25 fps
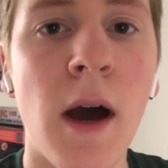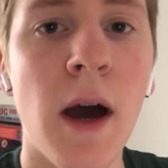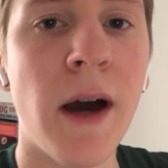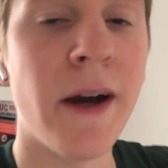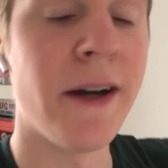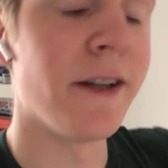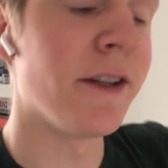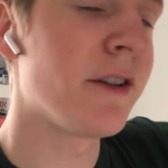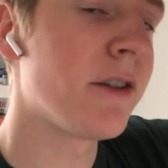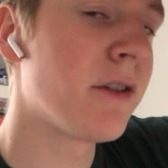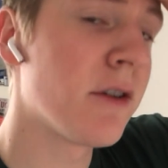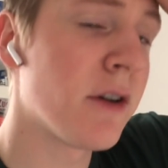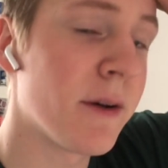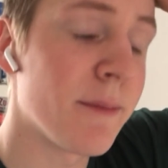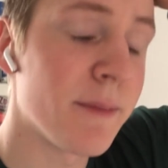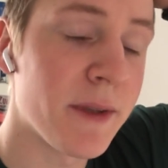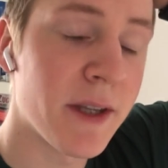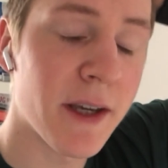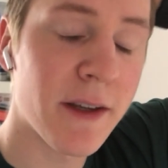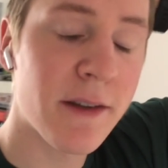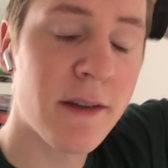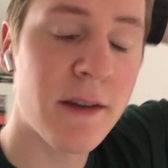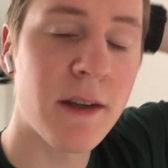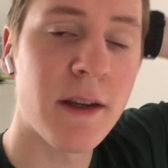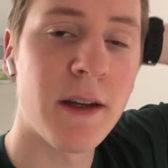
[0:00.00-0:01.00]
Hi, so I'm
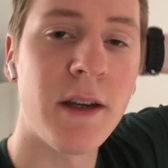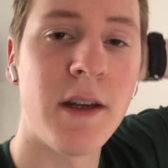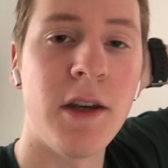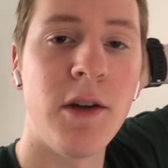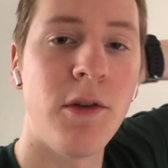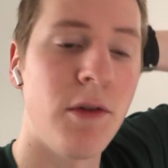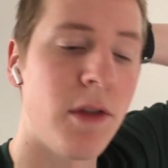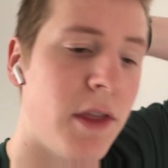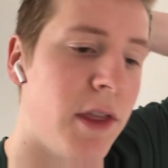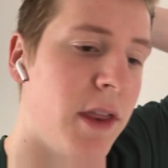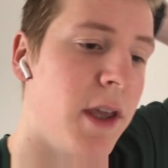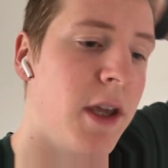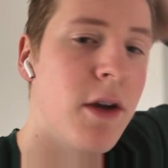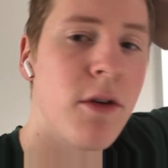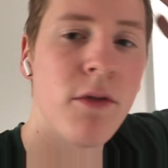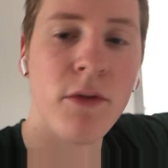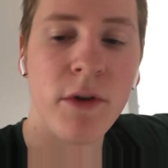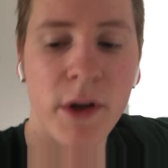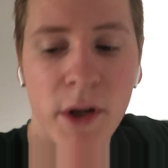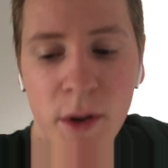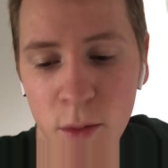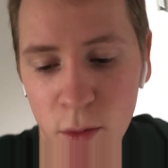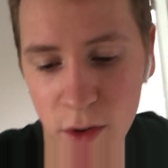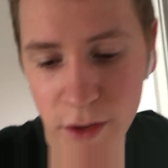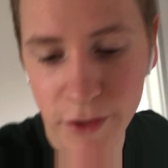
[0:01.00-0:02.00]
testing a new
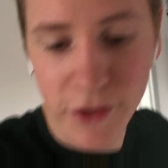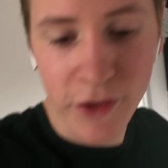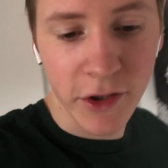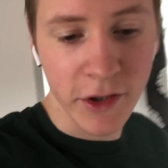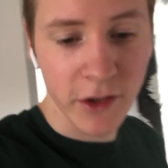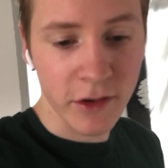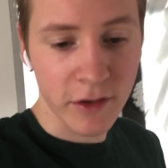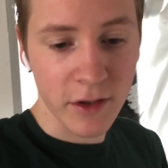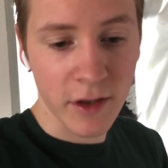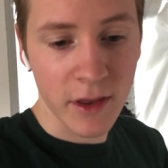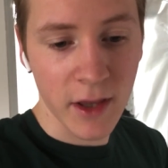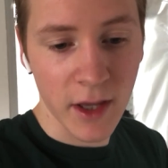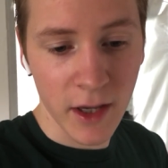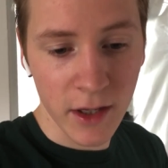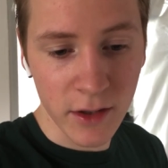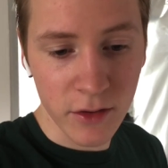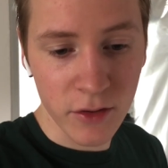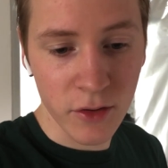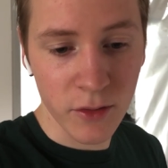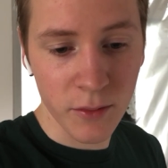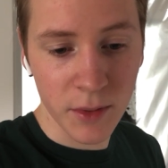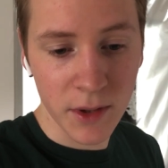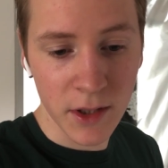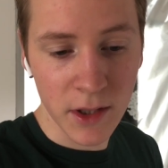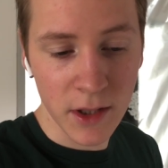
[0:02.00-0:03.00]
theory, which is that
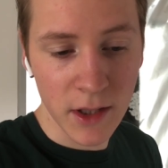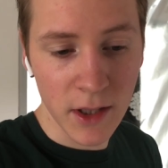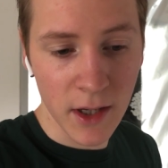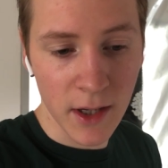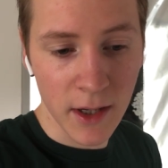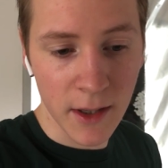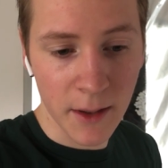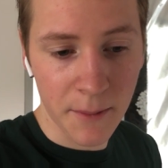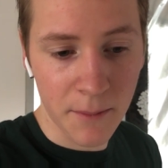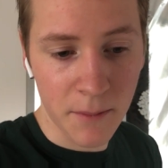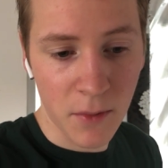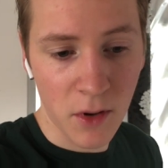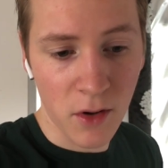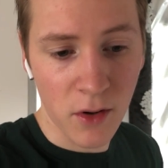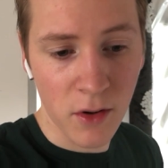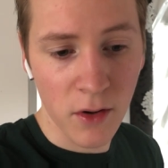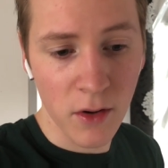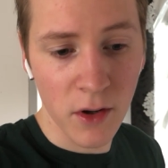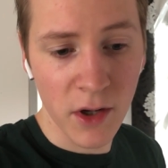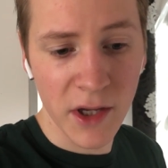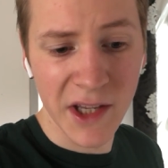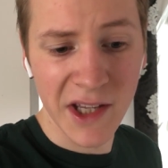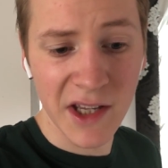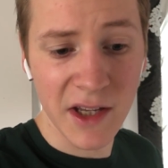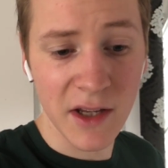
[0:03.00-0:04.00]
to be
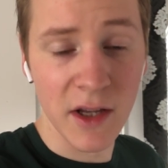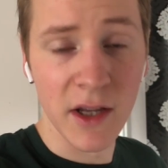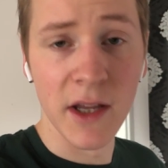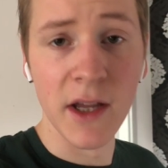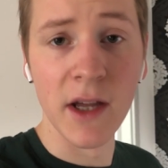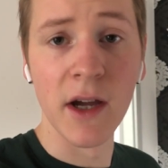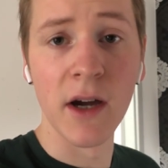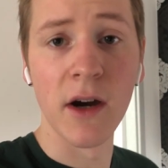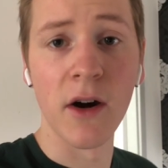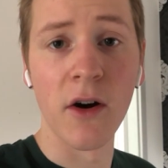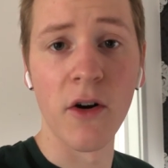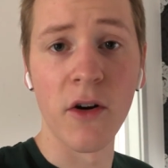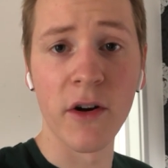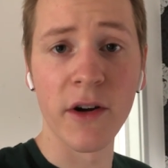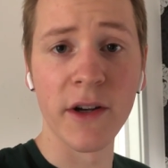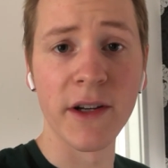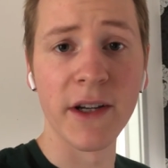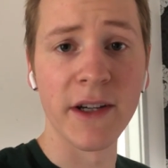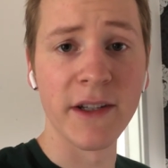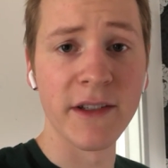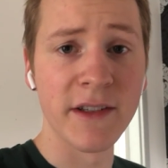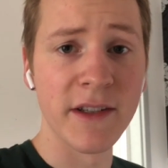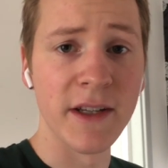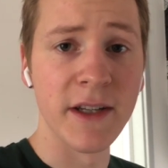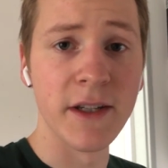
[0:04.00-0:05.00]

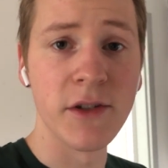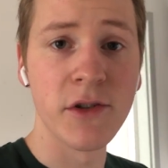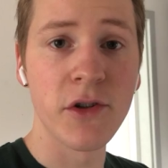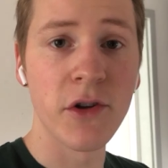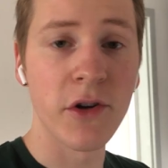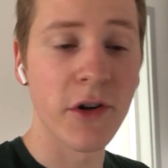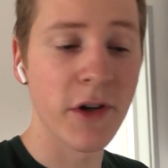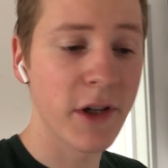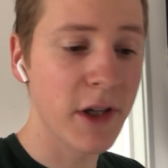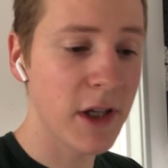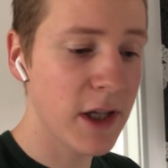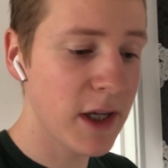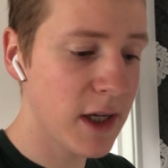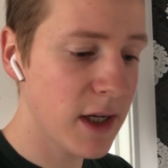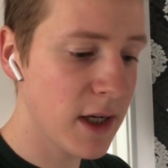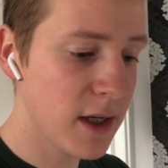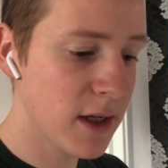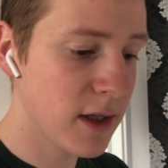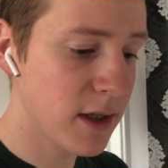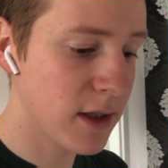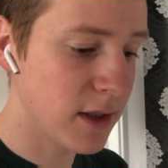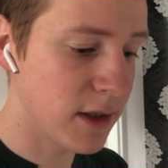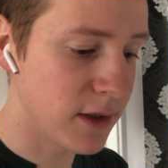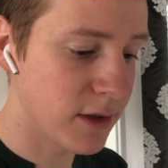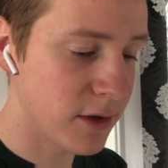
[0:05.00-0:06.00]
organized internally
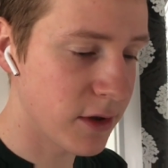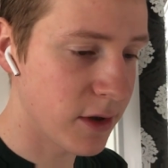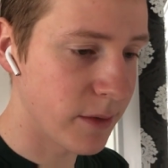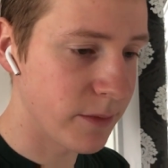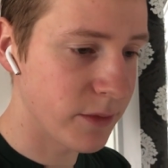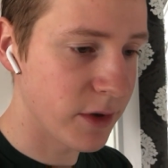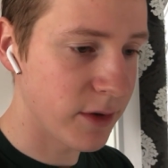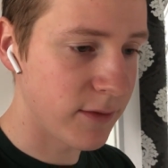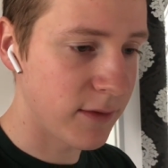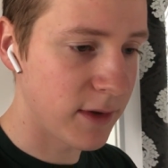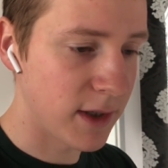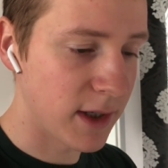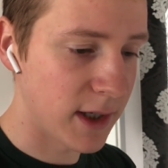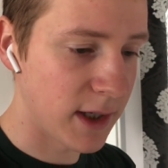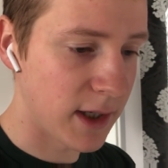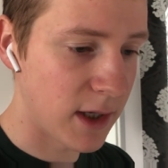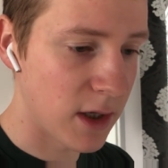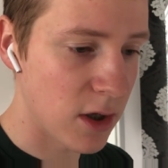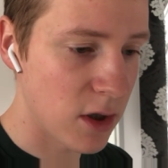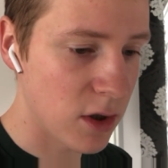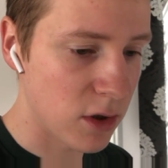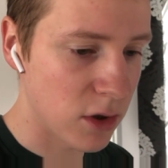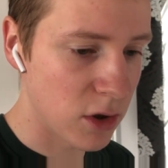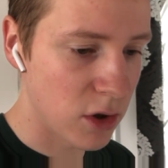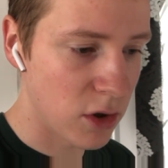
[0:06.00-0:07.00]
in terms of
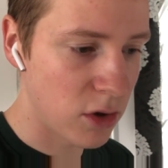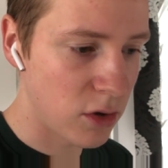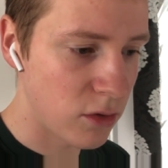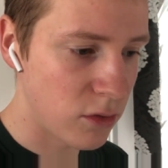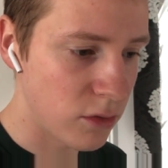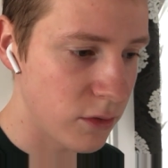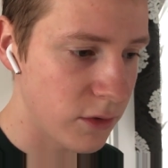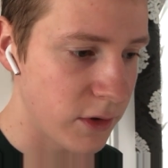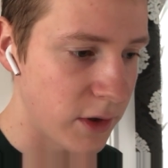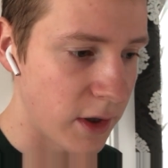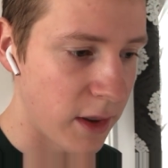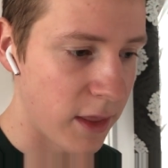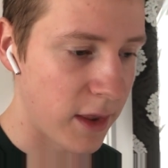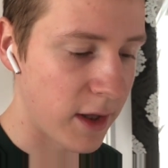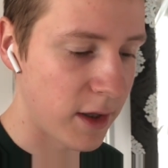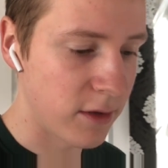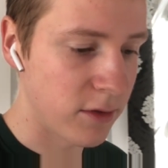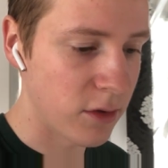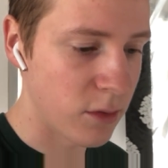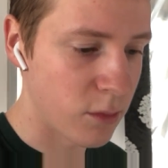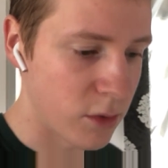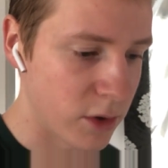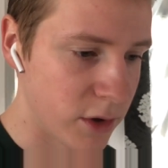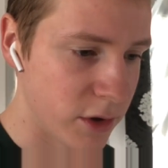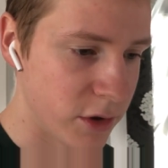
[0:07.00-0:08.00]
like goals and
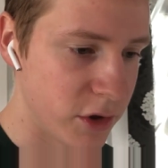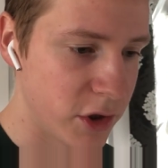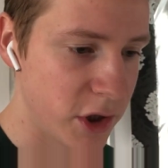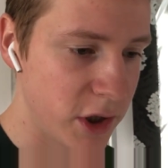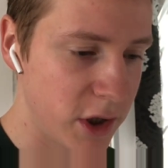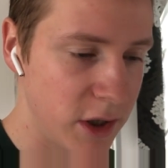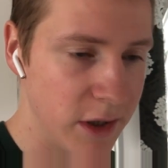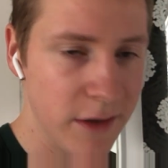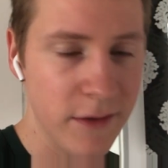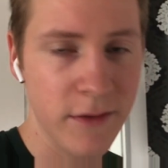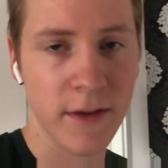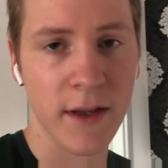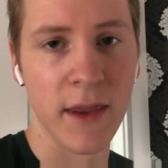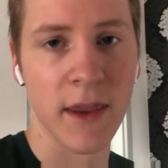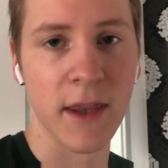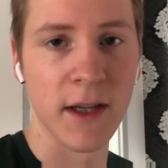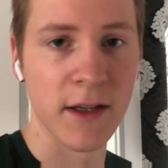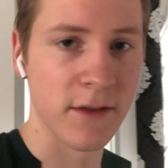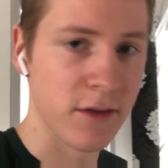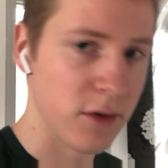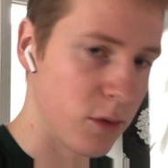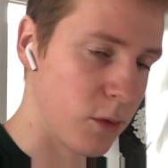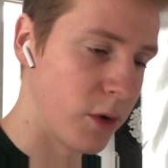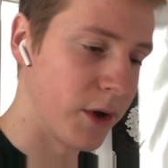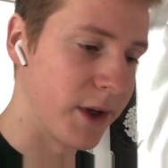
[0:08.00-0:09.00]
things you want to achieve and
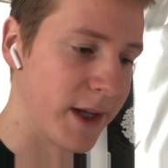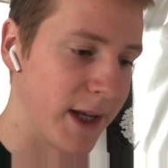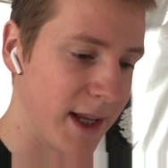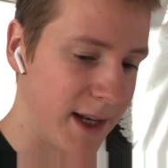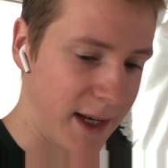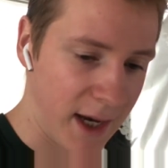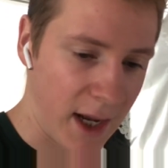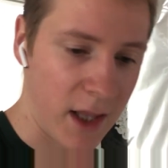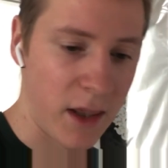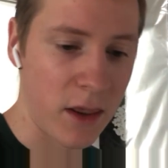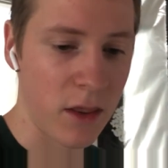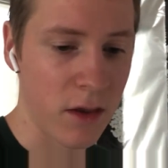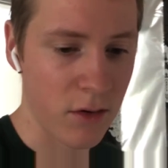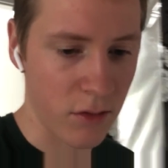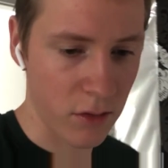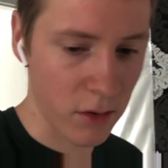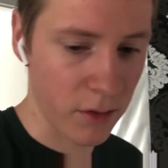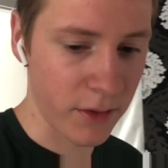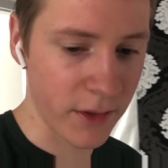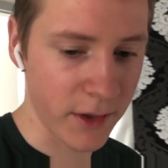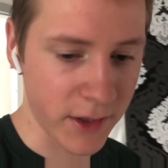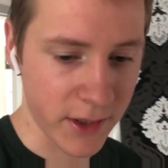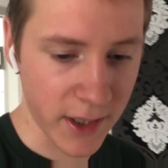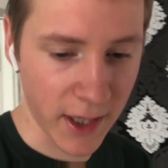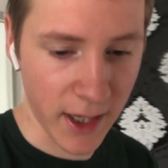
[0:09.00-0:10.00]
things you want to get done
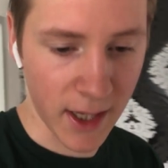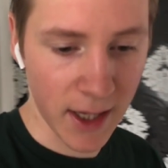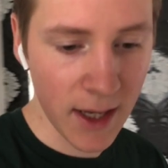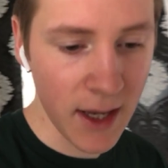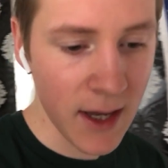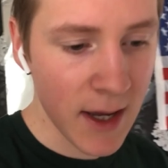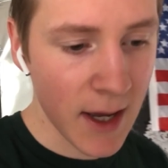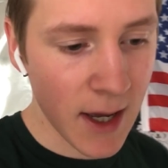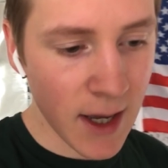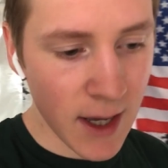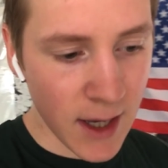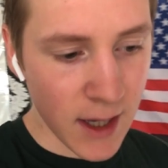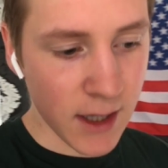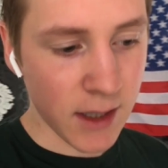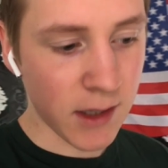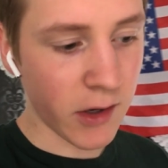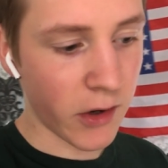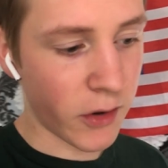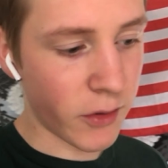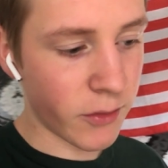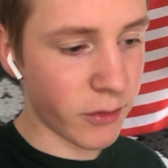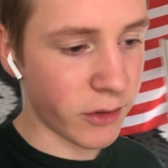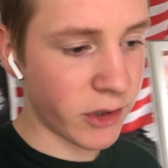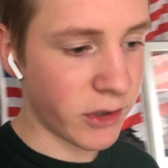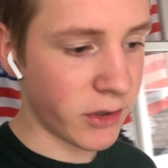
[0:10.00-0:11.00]
throughout the day, you
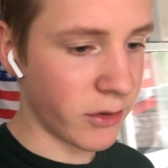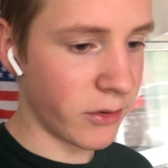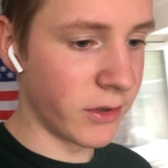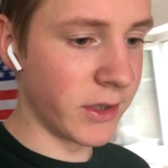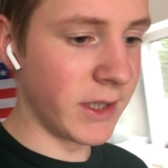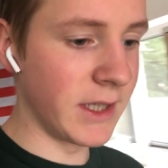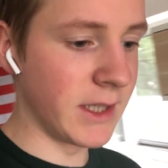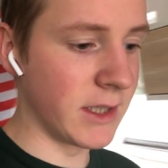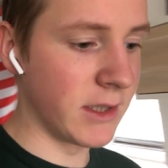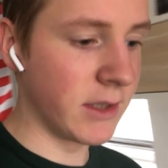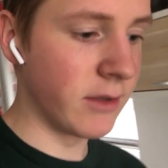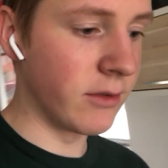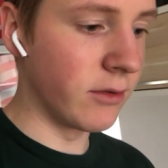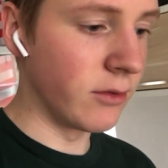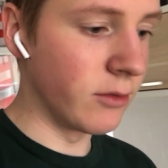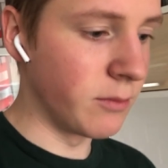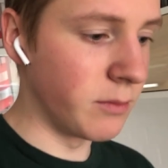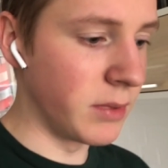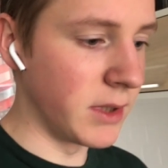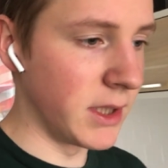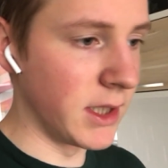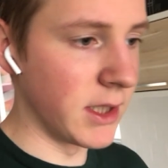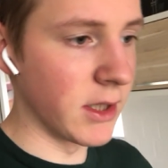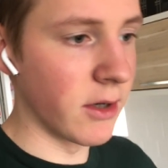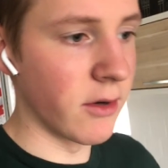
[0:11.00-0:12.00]
also need to
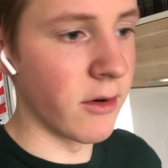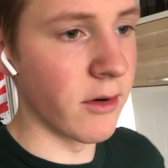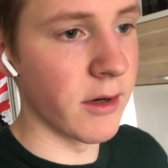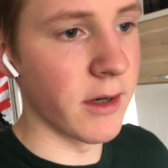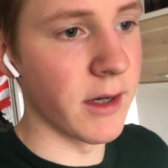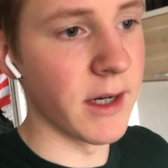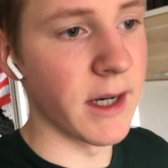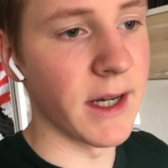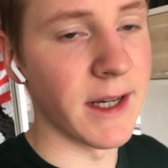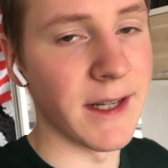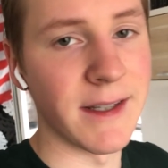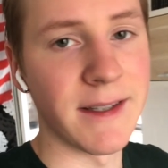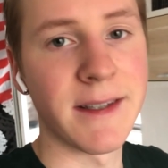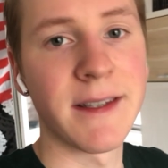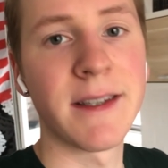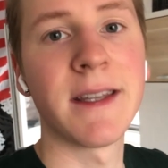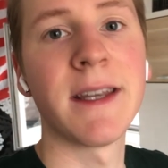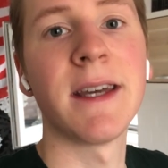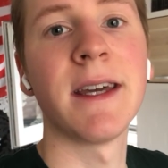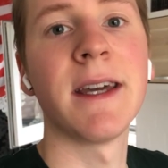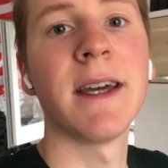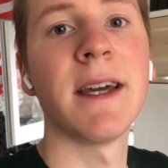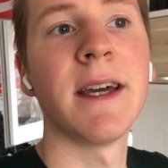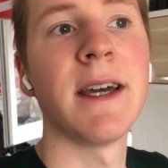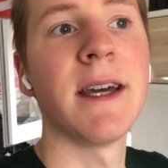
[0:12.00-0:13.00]
be
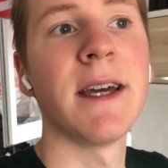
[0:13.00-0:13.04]
organized.